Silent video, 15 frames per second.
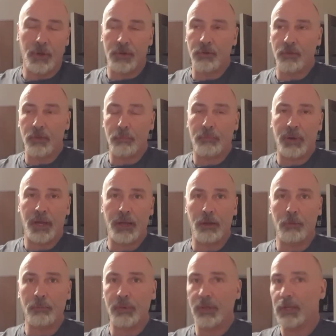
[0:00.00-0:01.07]
another
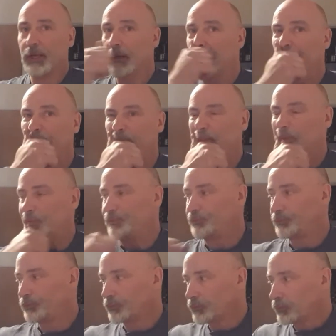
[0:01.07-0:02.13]
pale beer
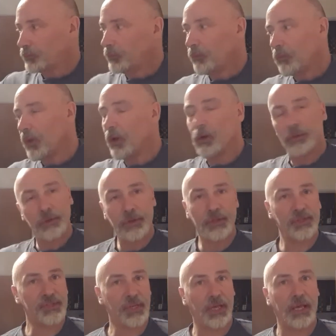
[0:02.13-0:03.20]
under
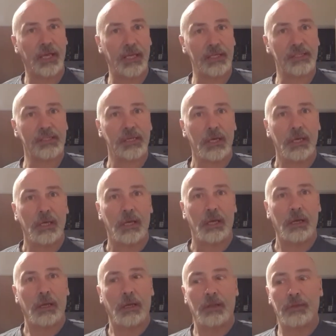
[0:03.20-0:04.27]
the stairs
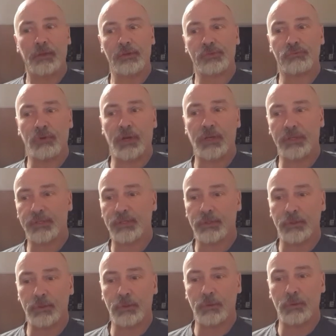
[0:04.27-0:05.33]
that's ready
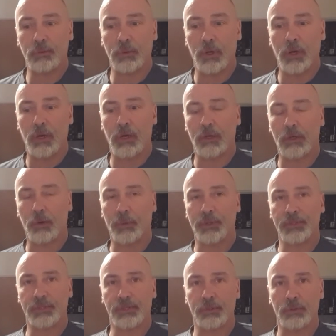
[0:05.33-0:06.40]
to go
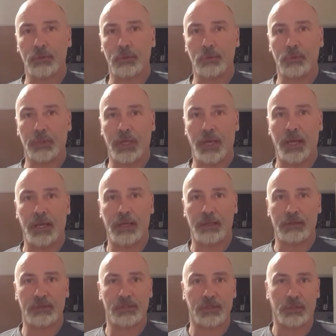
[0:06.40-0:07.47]
into
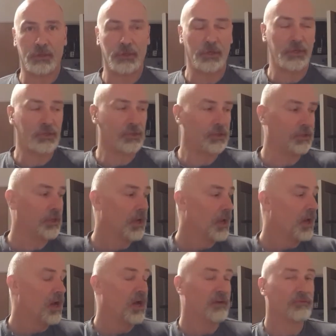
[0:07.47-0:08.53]
keg to condition.
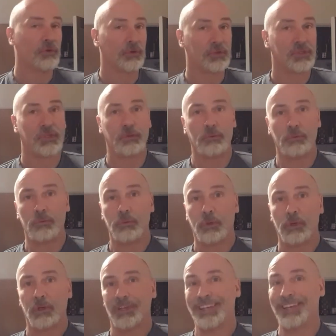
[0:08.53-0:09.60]
I've got 2
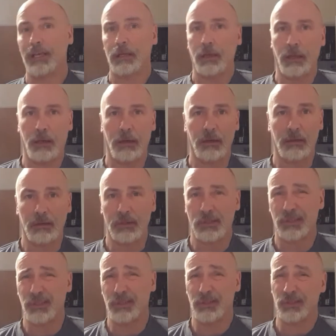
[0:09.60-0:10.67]
kit
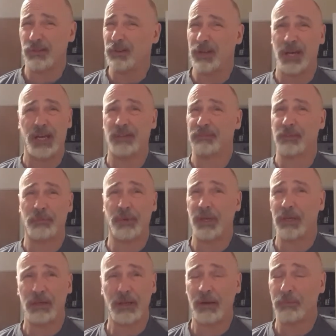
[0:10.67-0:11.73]
lagers that I'm gonna have to
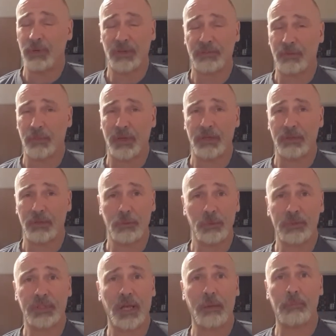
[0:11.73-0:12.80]
make do
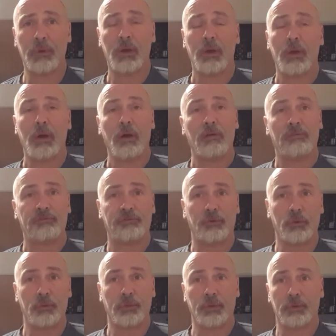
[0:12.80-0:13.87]
with them
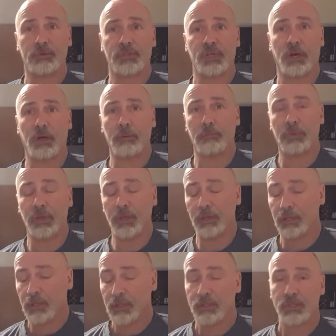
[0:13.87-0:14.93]
for the time
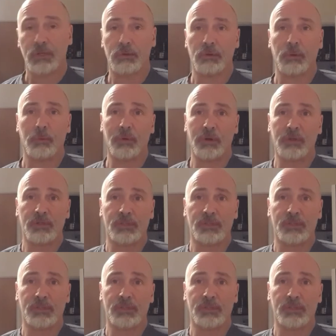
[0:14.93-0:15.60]
being. Sorry, we're